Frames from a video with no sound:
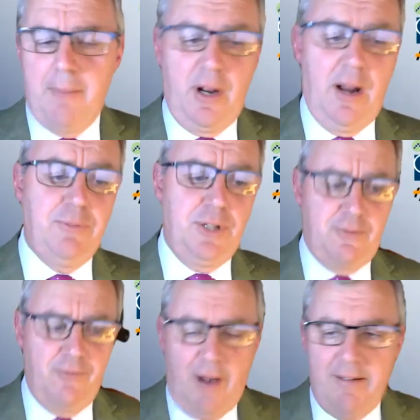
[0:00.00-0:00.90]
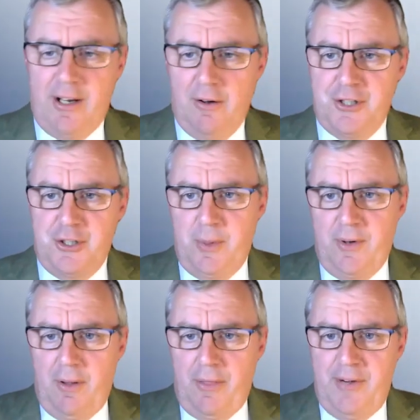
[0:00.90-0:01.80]
I'm just very conscious we've
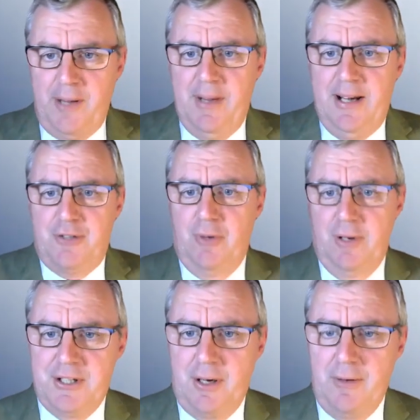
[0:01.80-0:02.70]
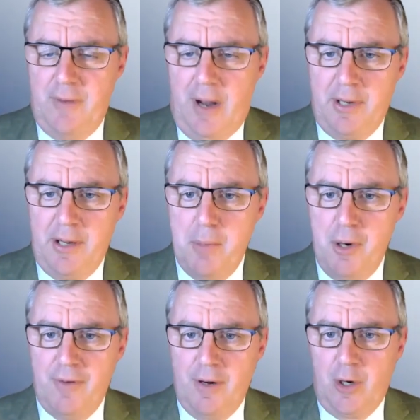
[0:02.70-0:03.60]
got 3 minutes, Roy, so I'm going to move
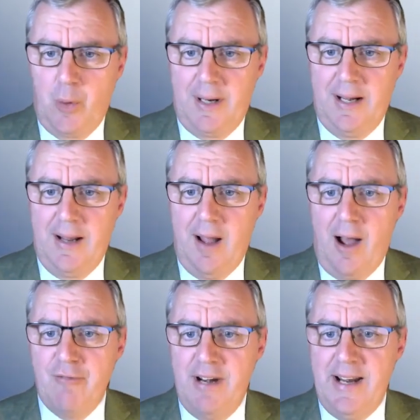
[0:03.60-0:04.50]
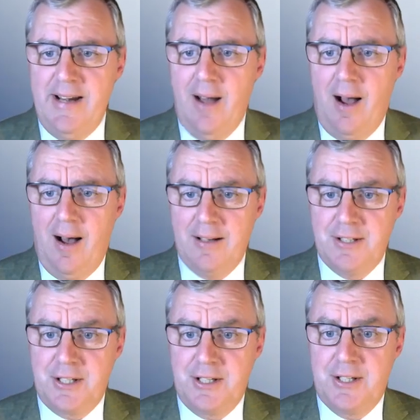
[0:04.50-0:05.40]
along quickly. Irene
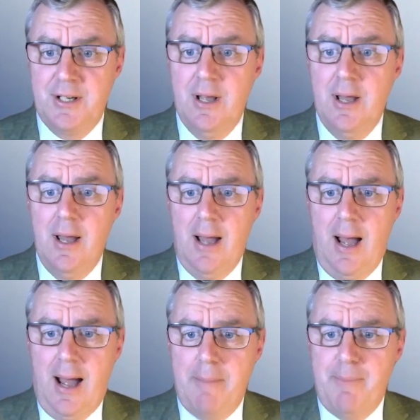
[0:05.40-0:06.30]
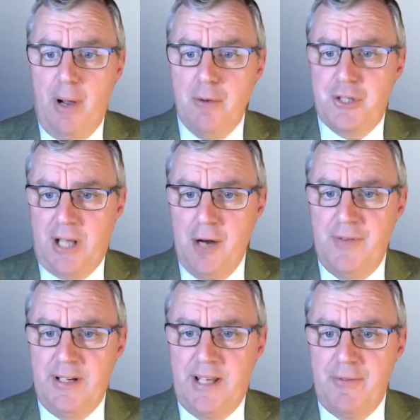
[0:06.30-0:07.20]
asks,
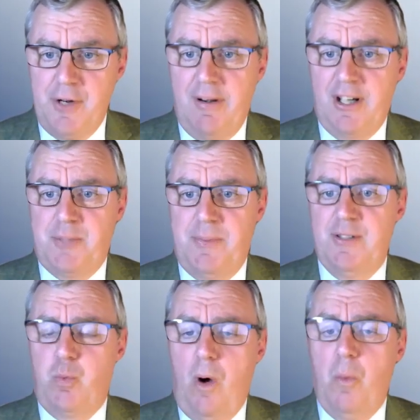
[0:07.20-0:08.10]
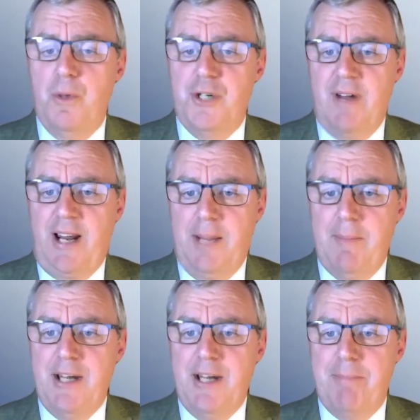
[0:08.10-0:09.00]
post-COVID, given your experience, what would you
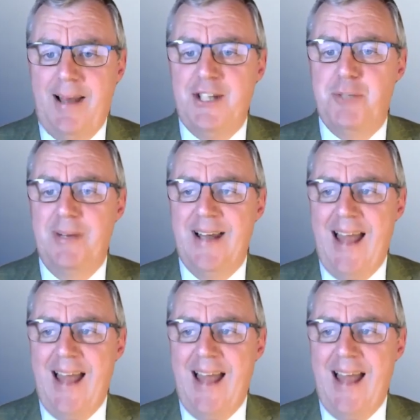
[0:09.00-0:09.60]
recommend management